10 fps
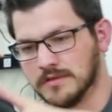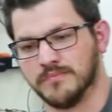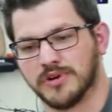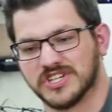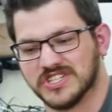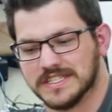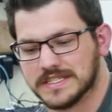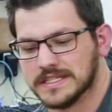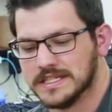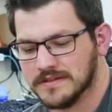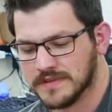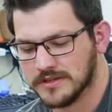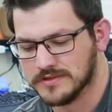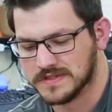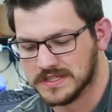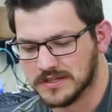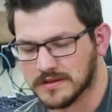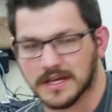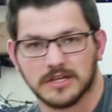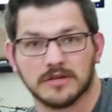compression sleeve that you see
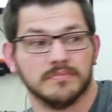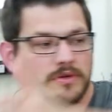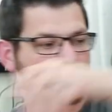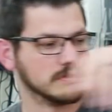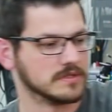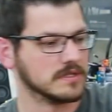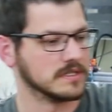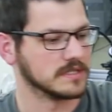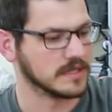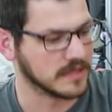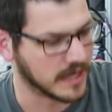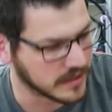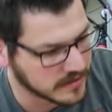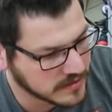on like computers and things like that.